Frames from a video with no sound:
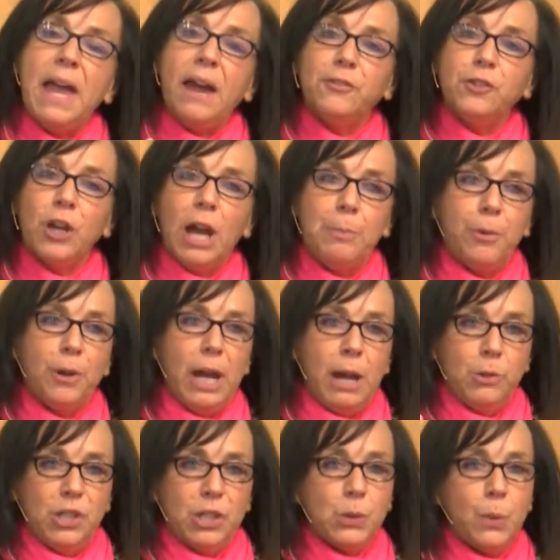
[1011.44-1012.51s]
After I
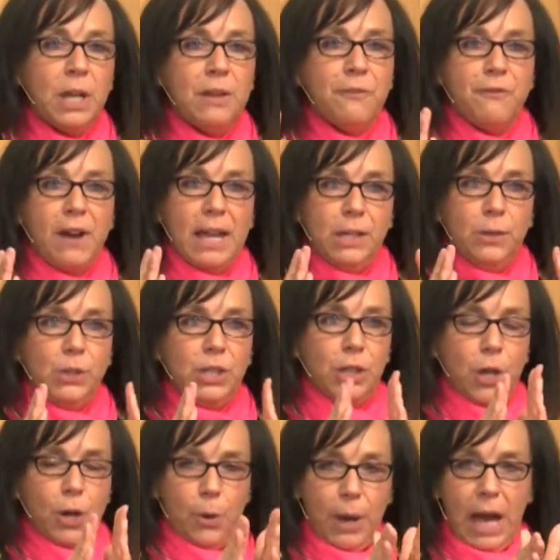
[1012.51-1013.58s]
pray, I just want to invite you
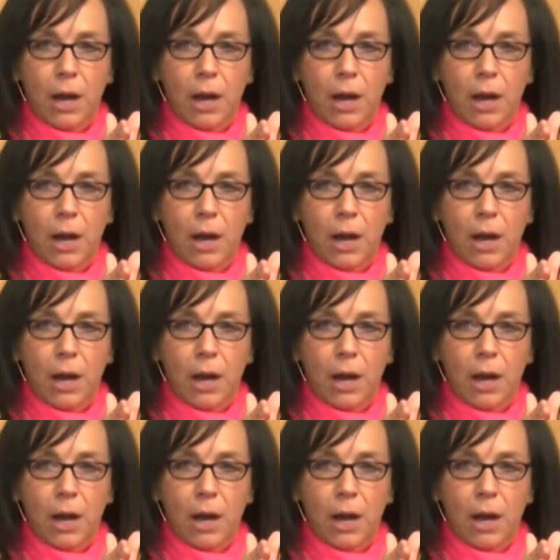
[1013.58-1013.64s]
to go